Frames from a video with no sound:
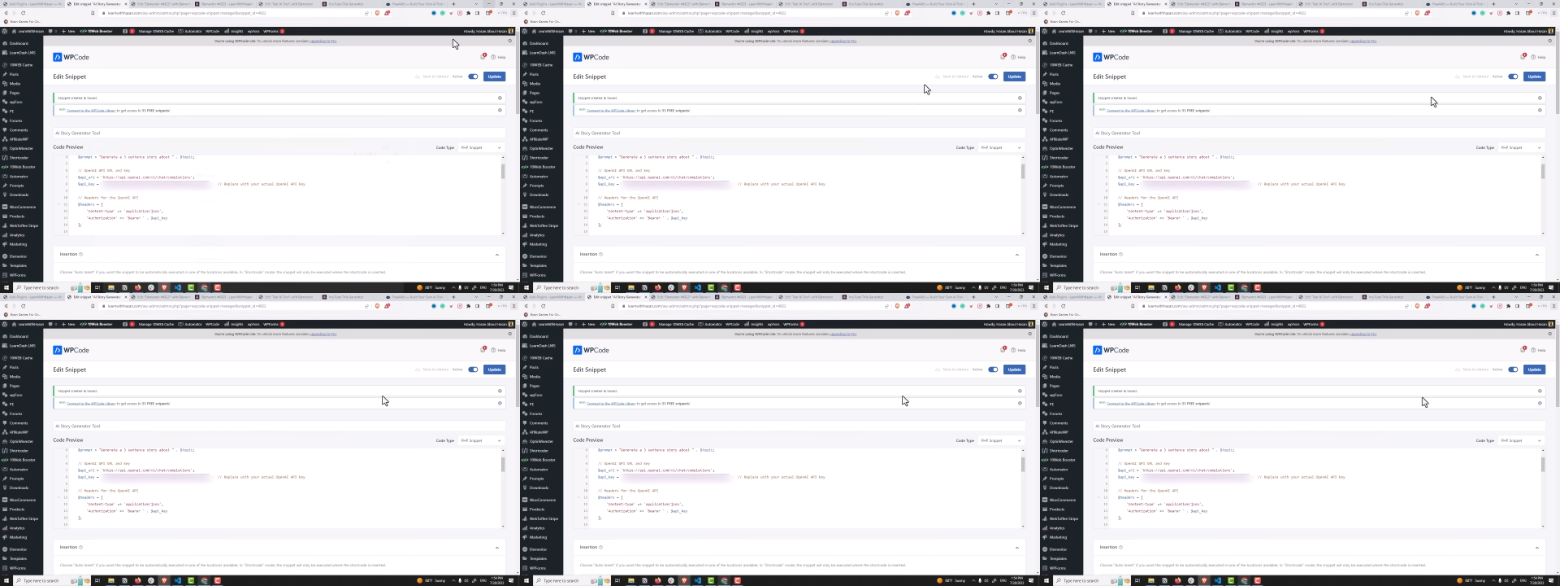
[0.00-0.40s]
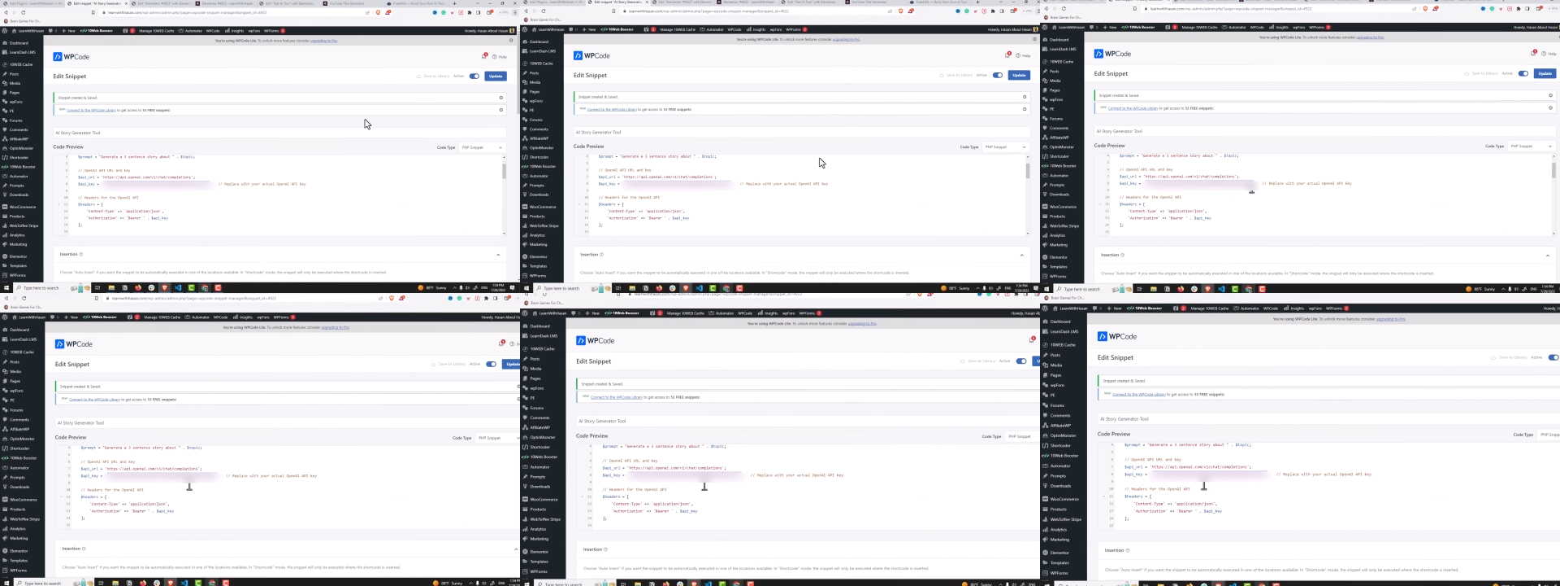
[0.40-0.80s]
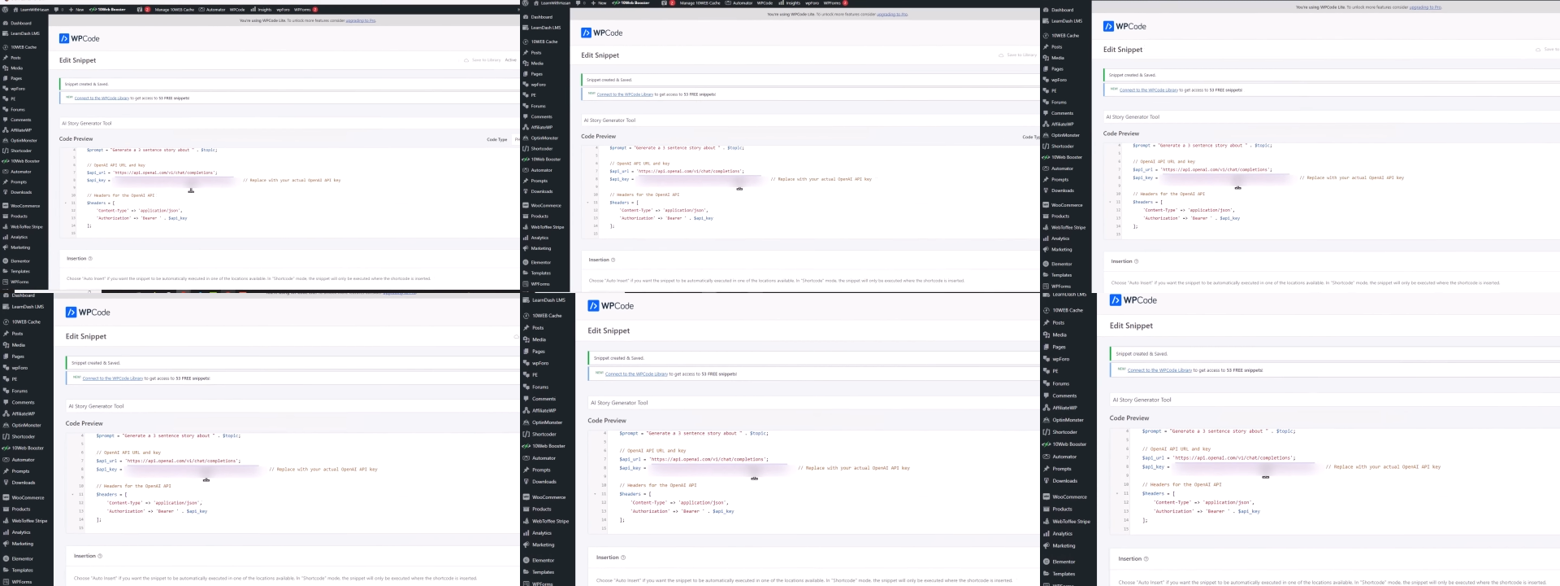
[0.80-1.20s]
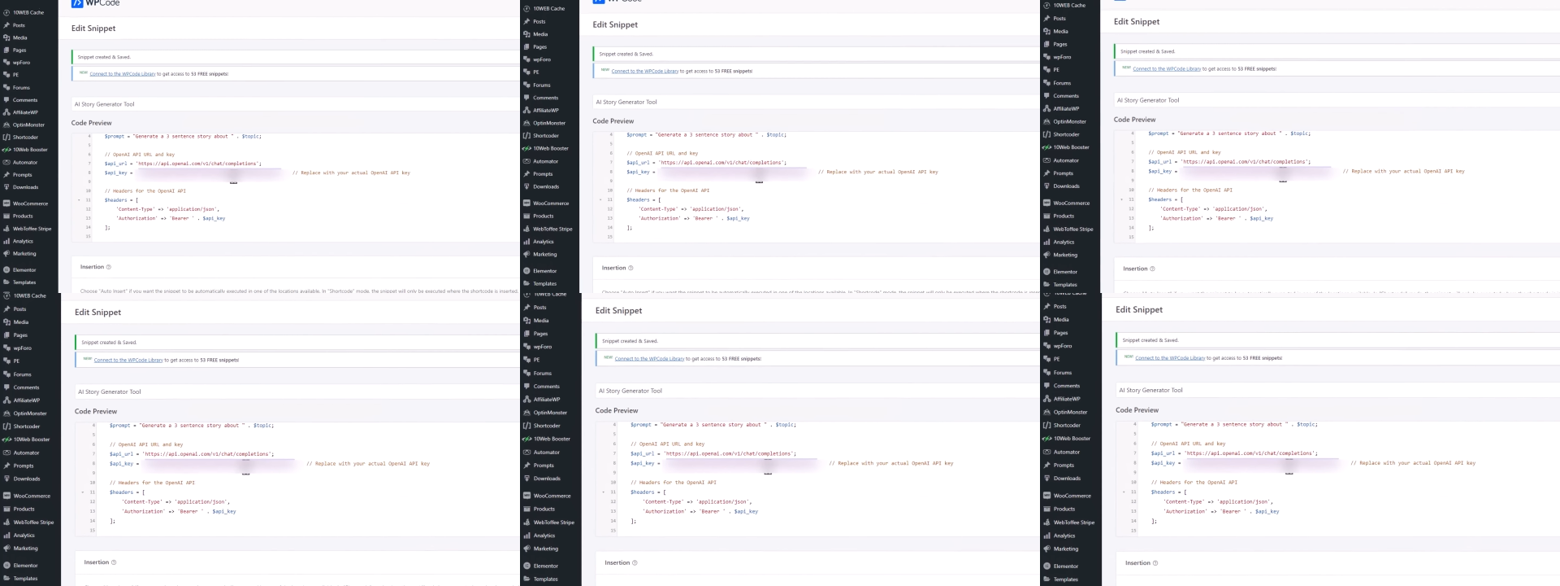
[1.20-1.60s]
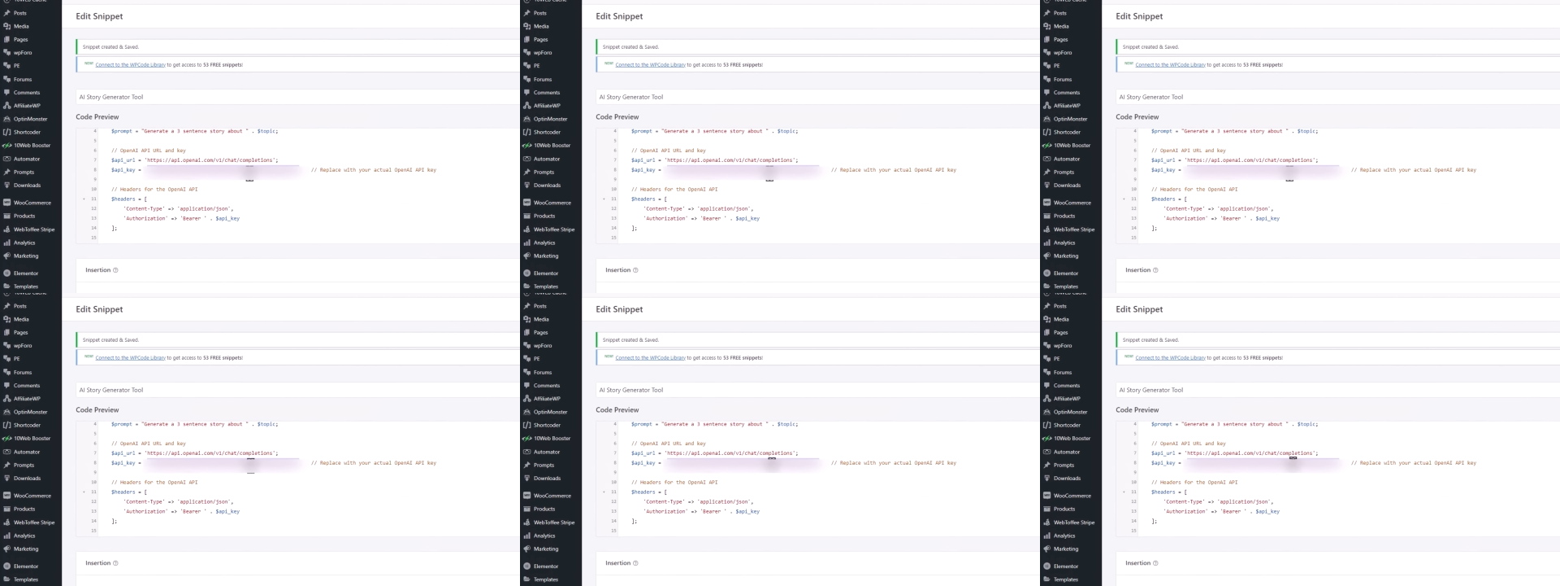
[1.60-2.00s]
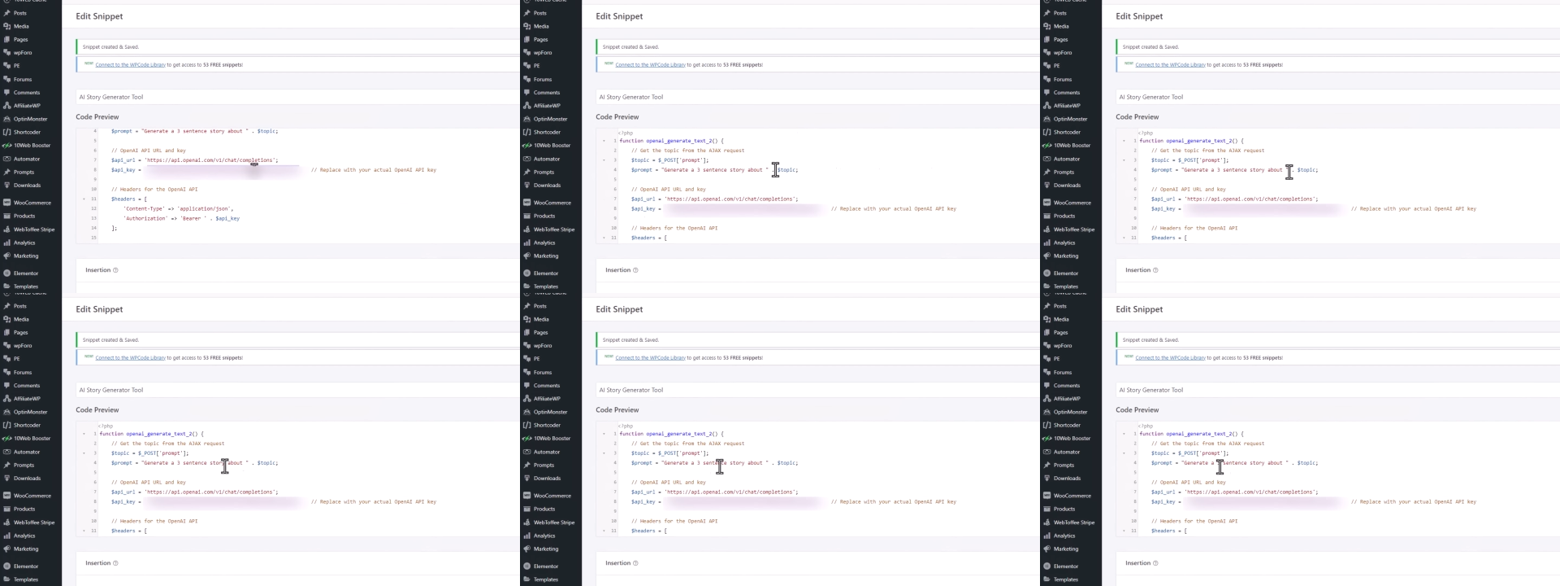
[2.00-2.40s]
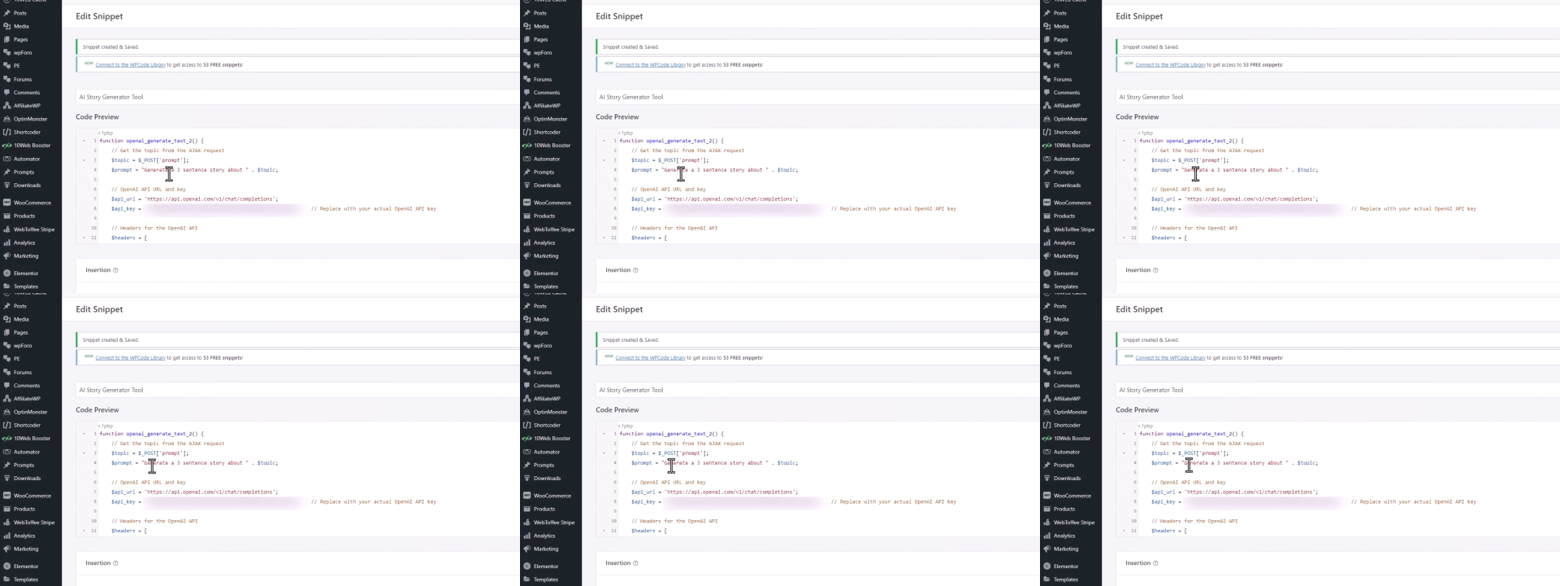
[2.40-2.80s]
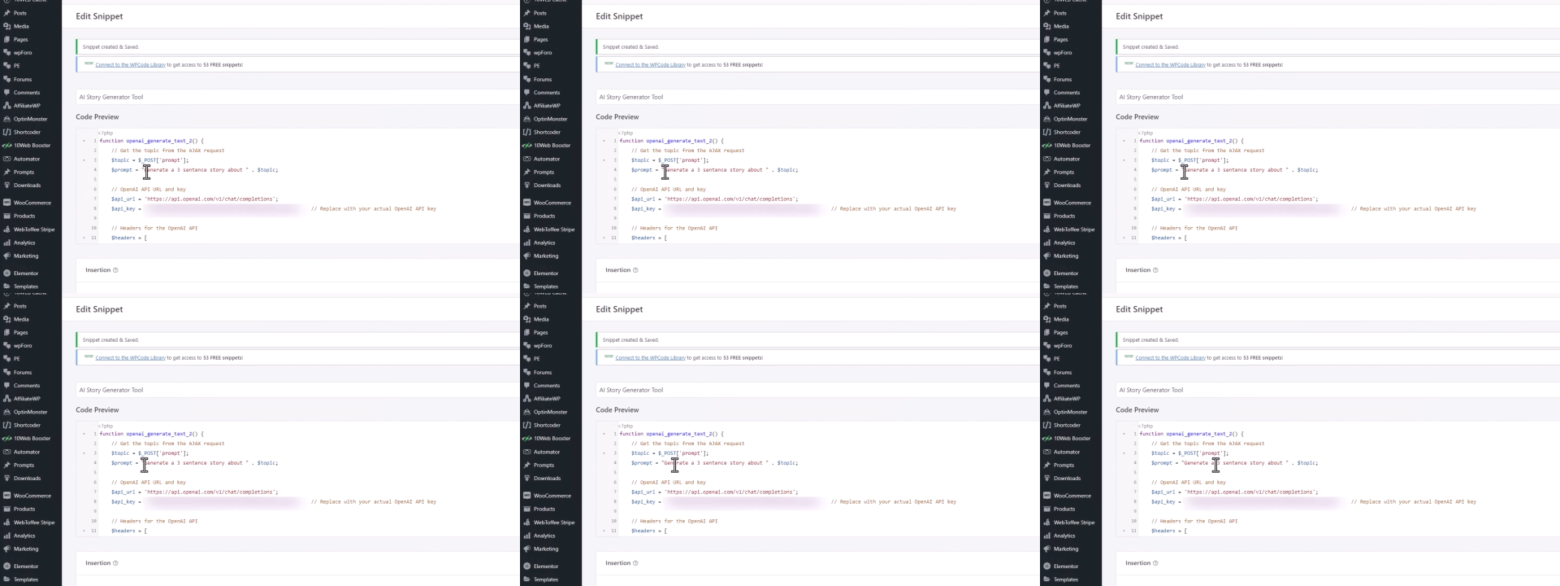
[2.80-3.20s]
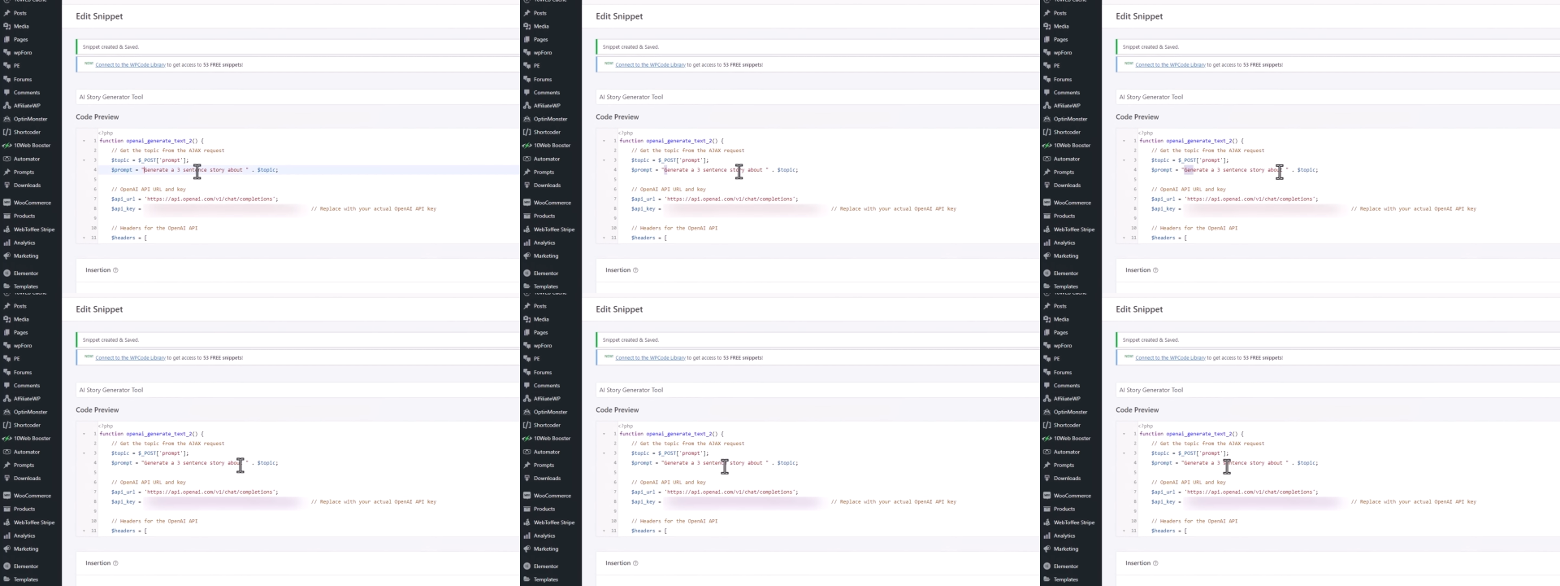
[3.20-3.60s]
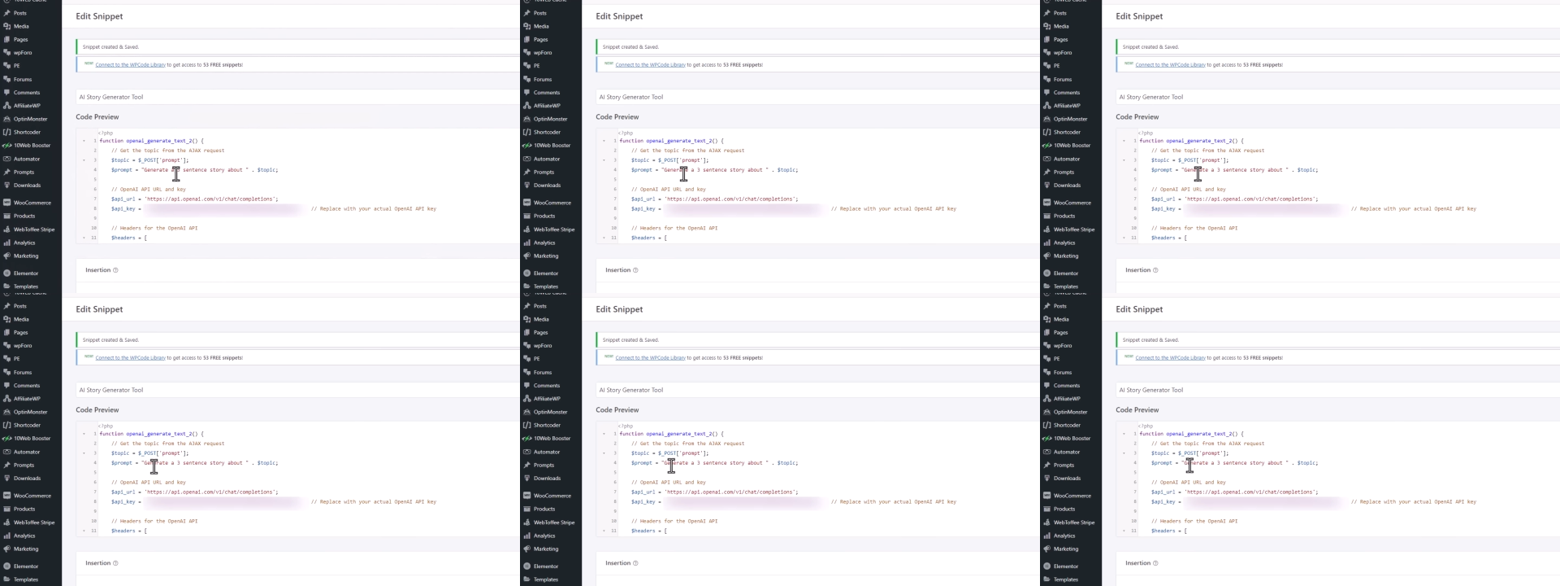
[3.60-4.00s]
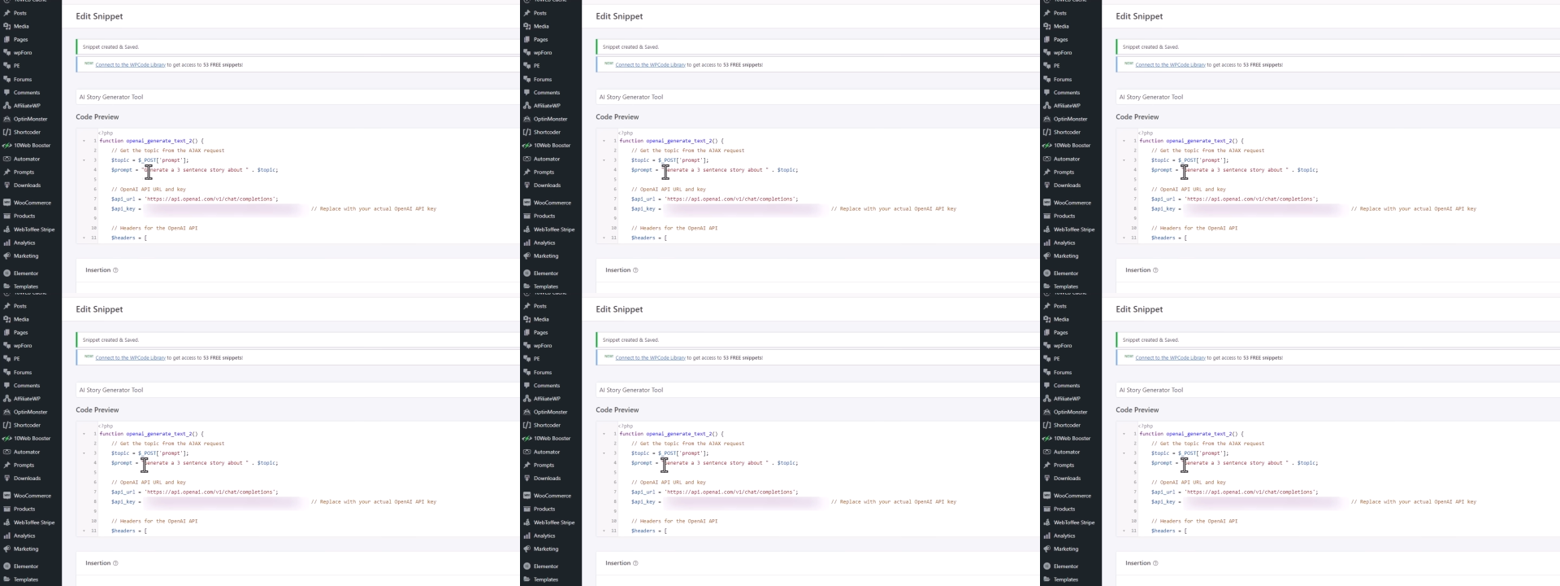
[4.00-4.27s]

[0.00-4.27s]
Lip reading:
Nobody's mouth can be seen.